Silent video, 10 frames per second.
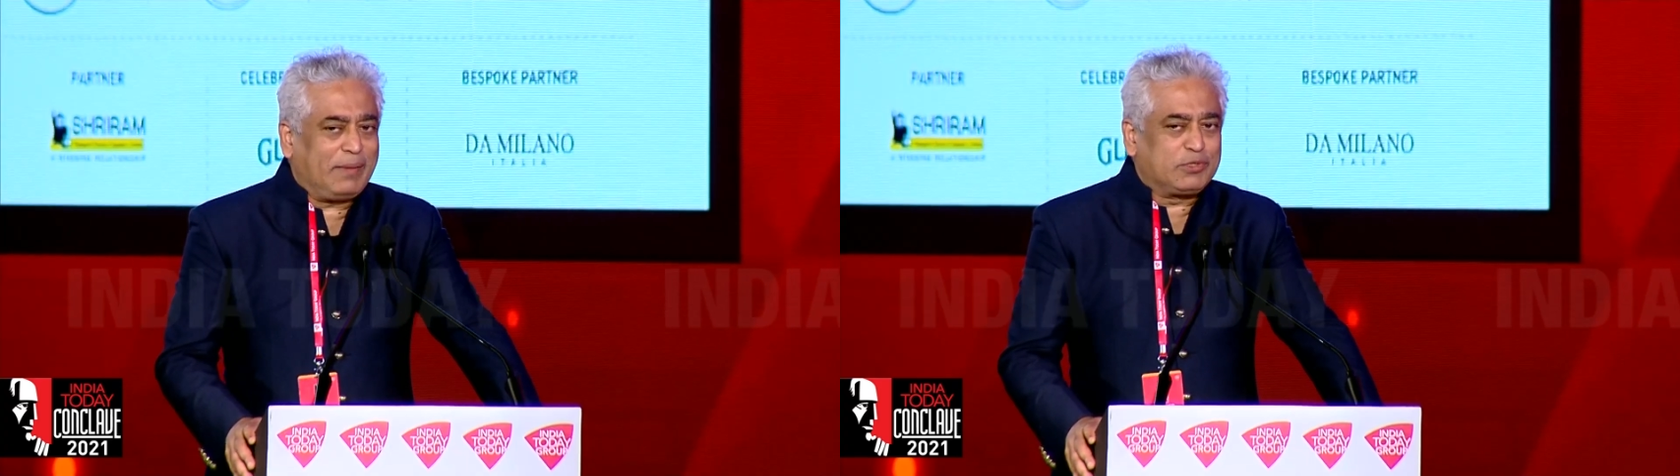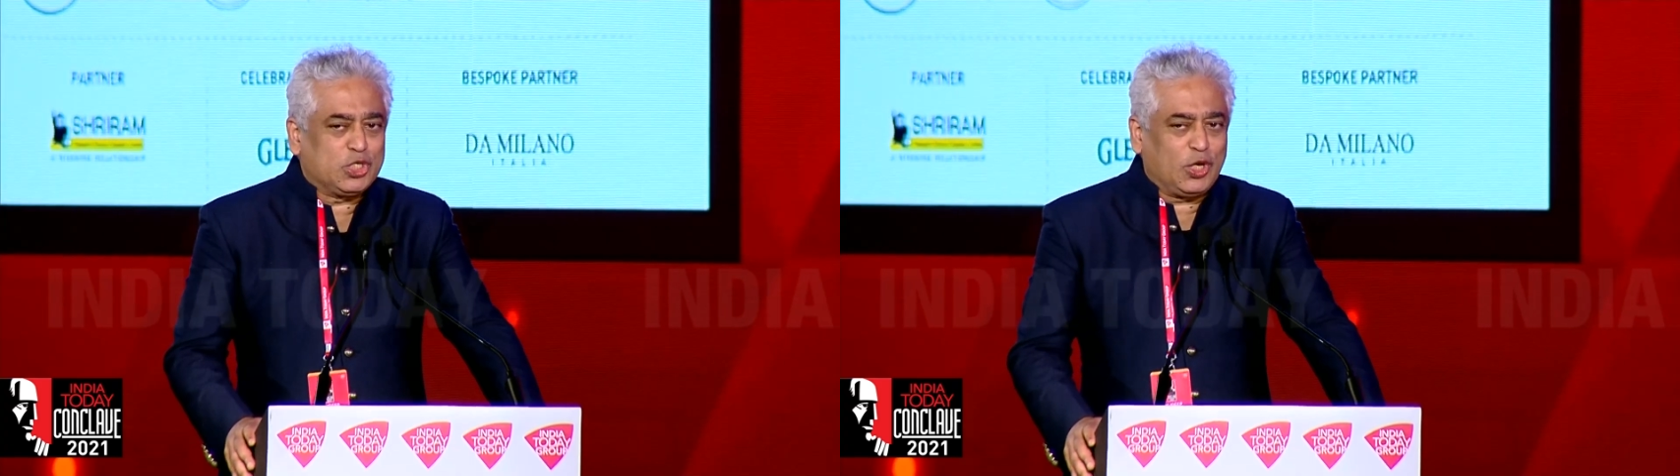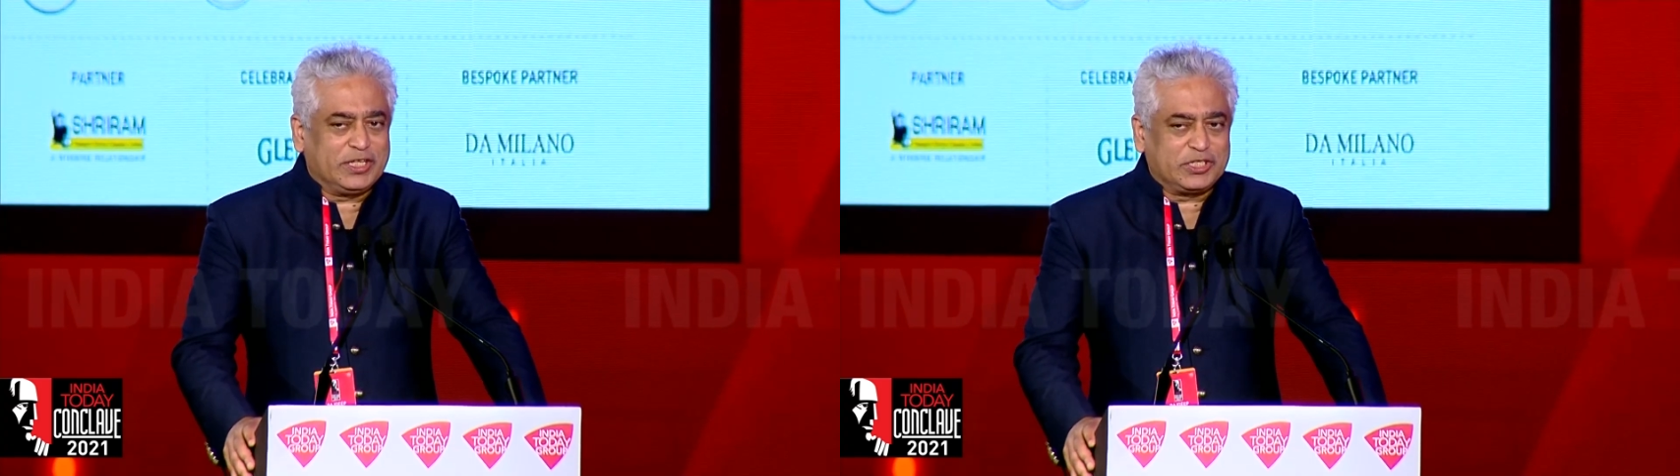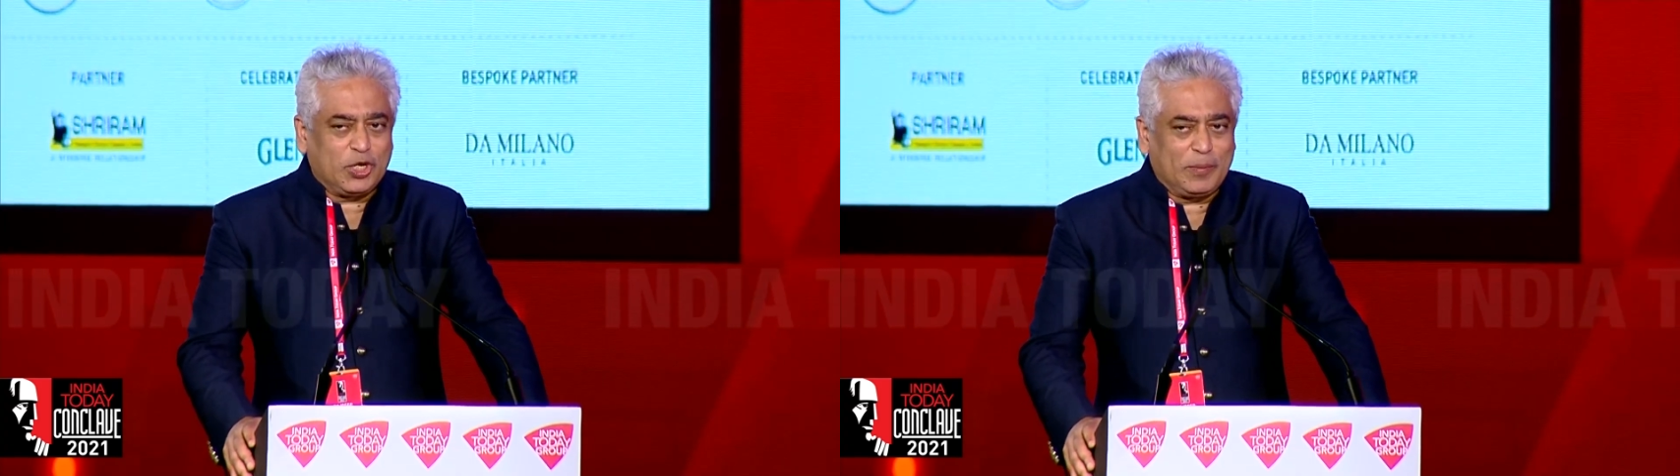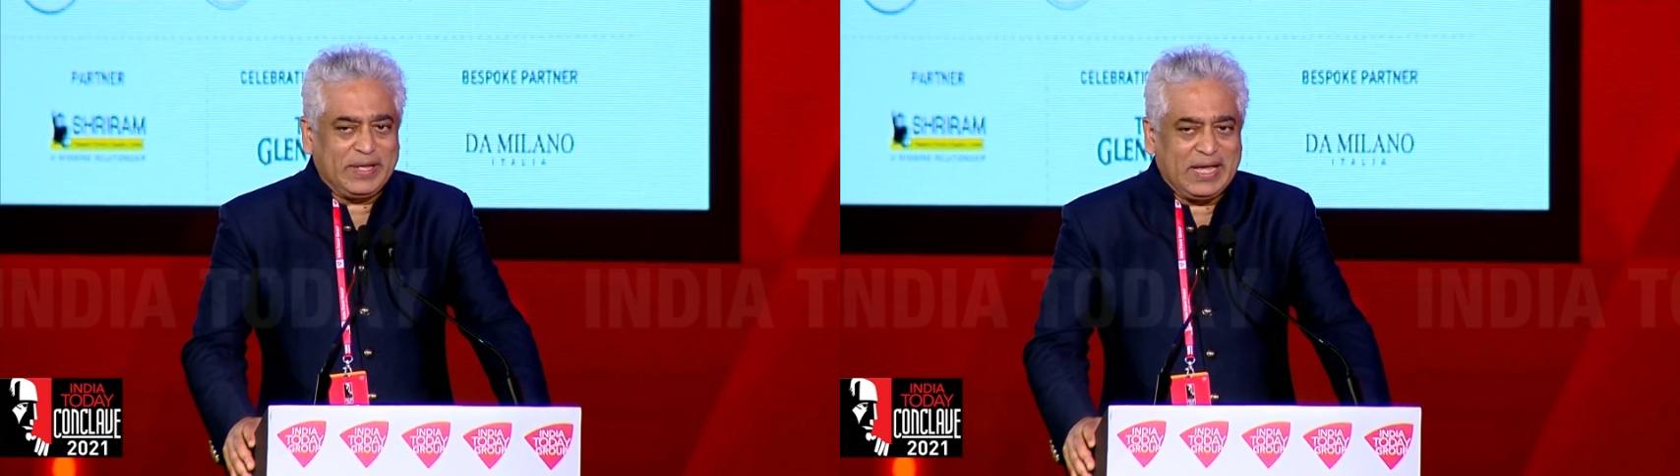I'm sure that
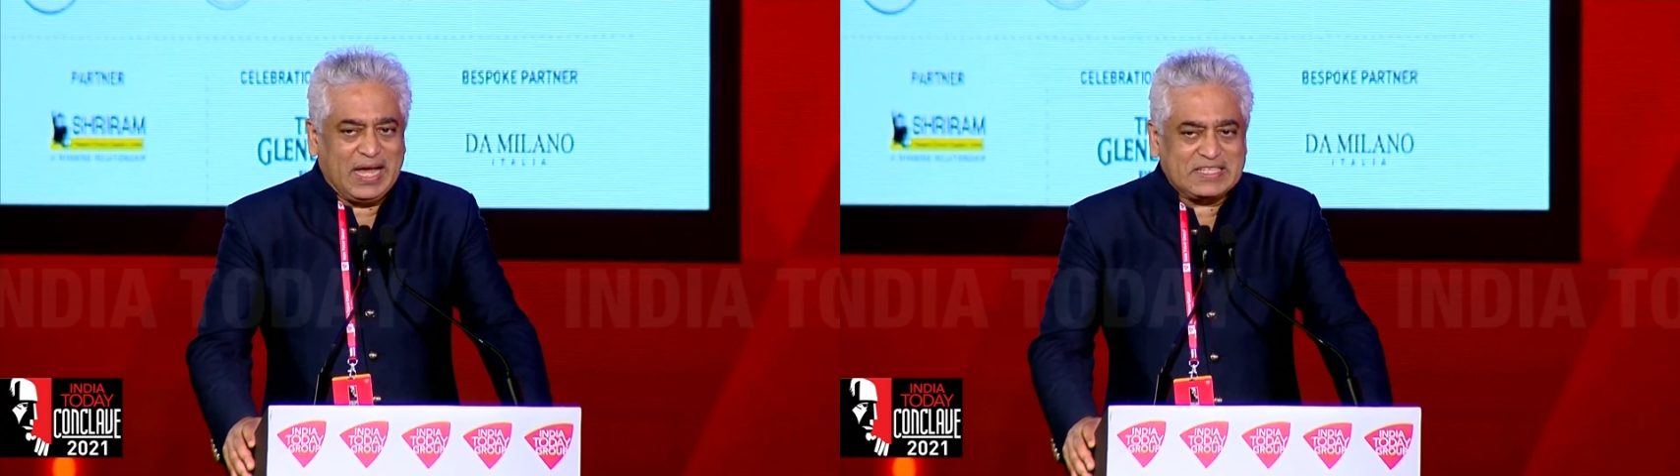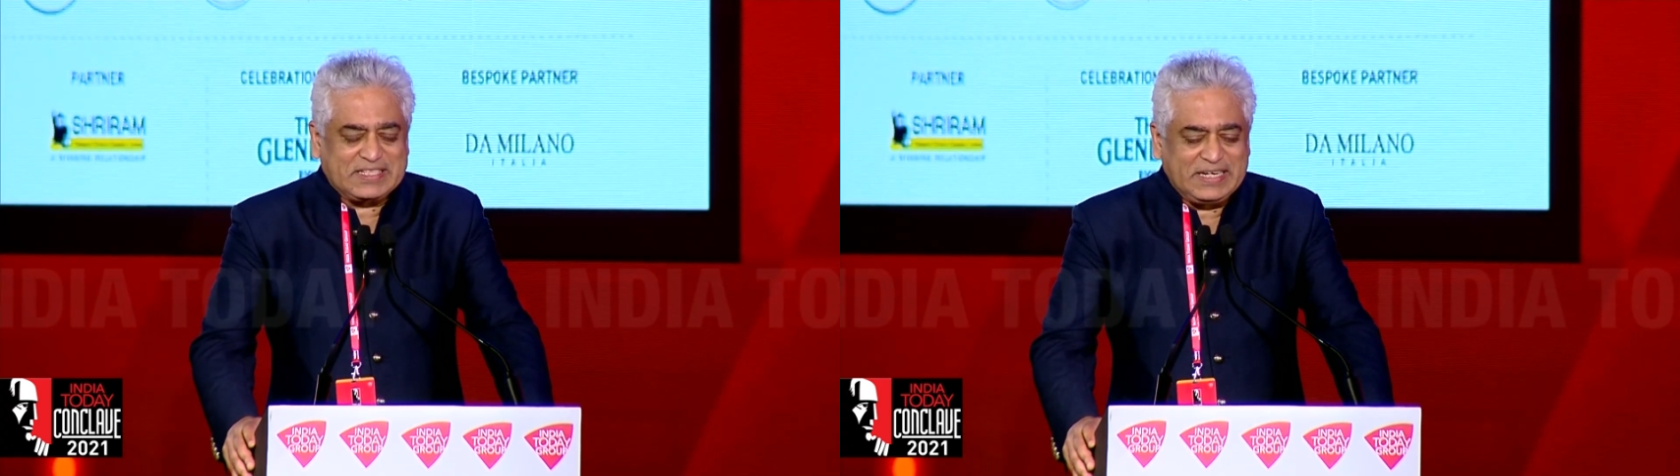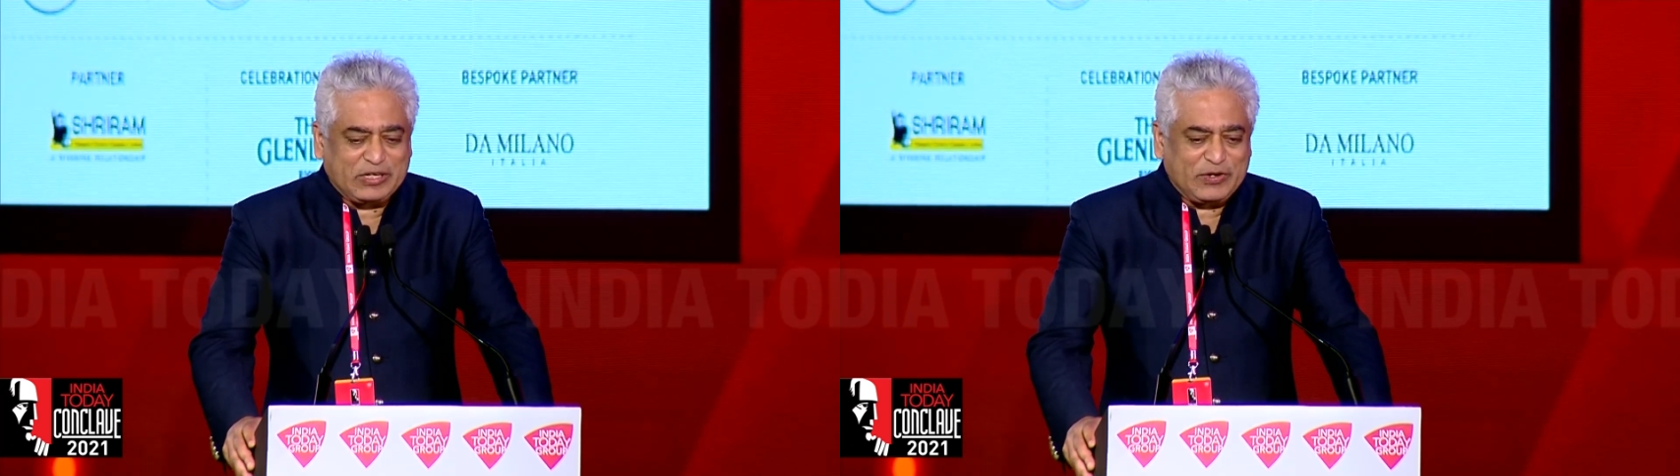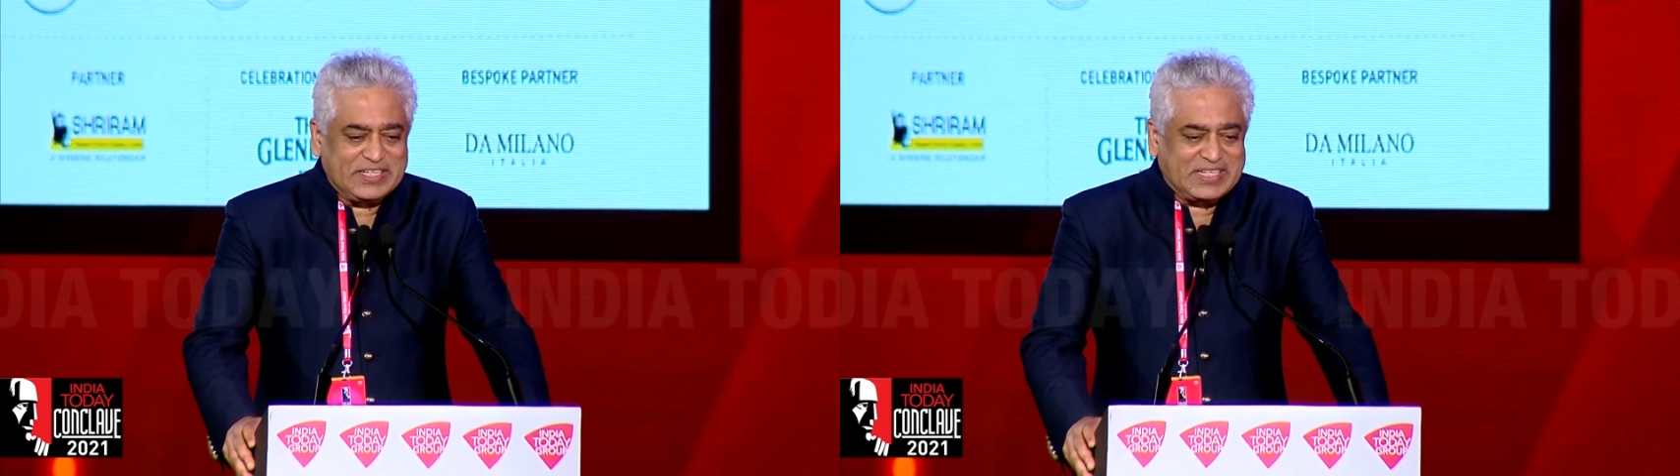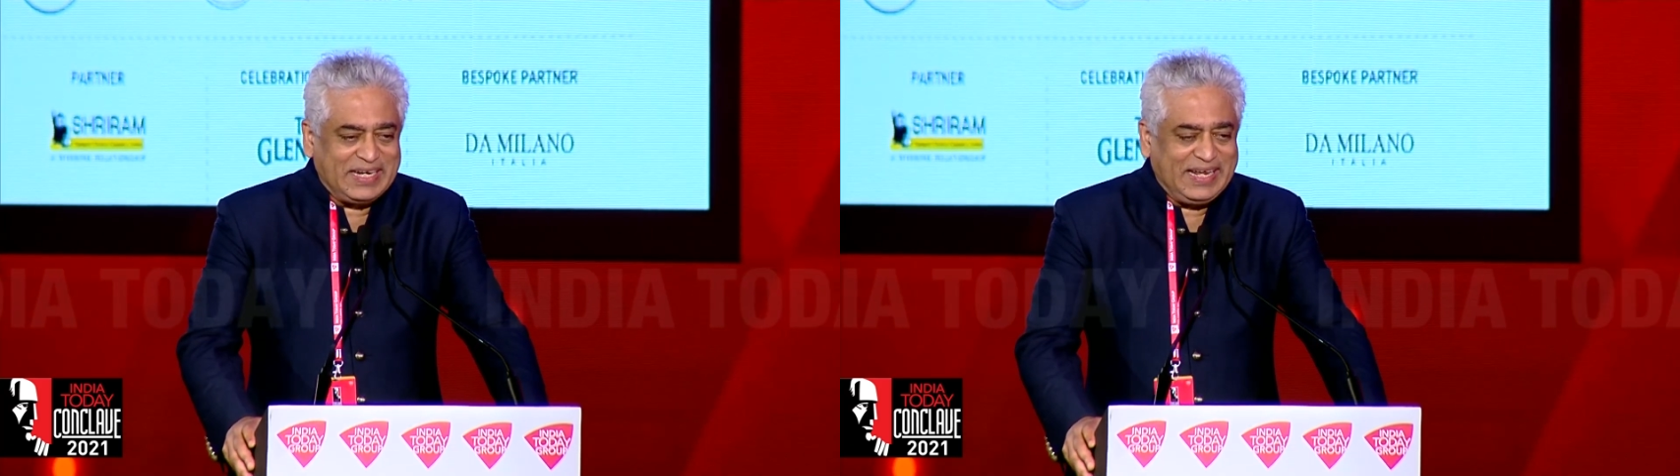you're being asked
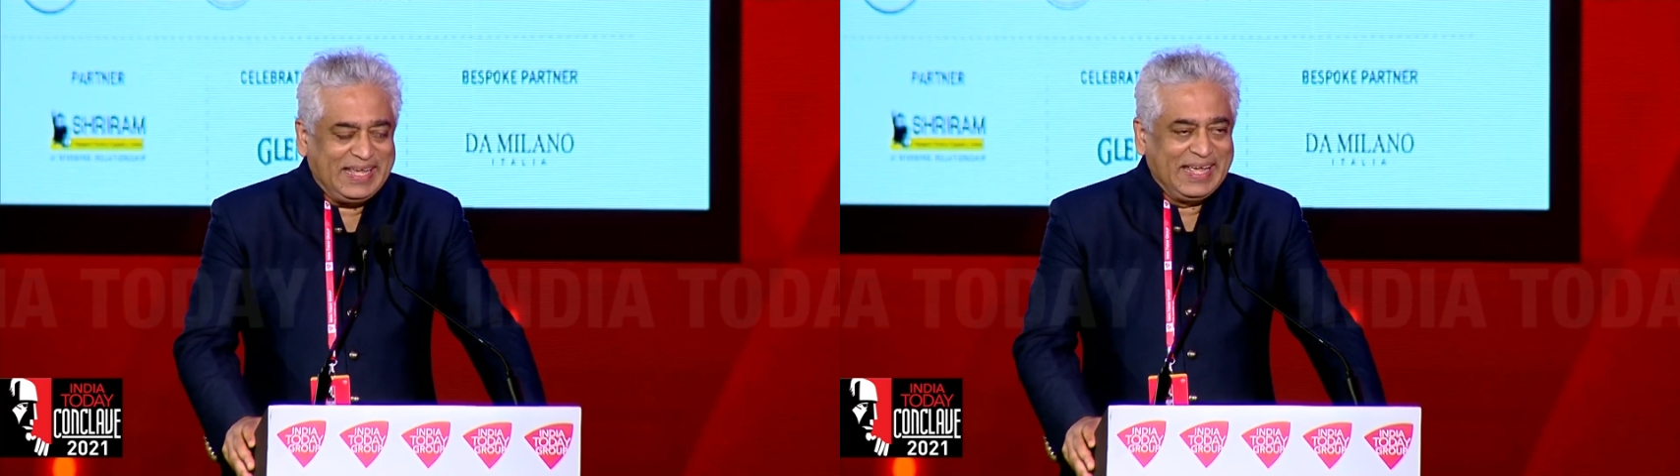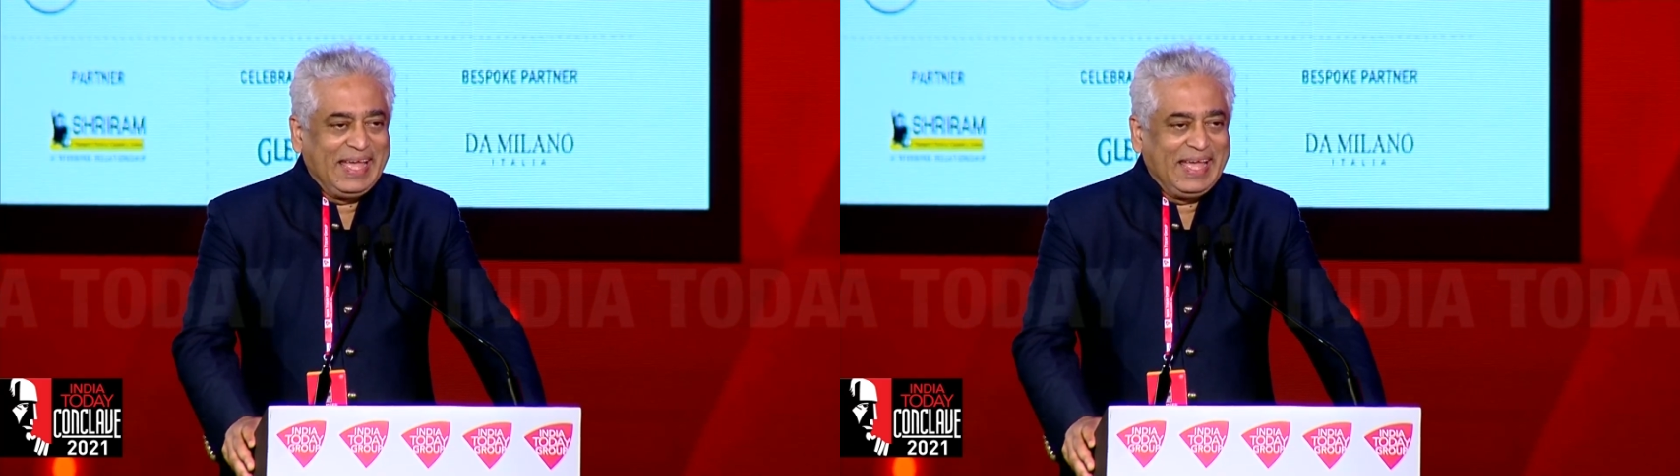increasingly.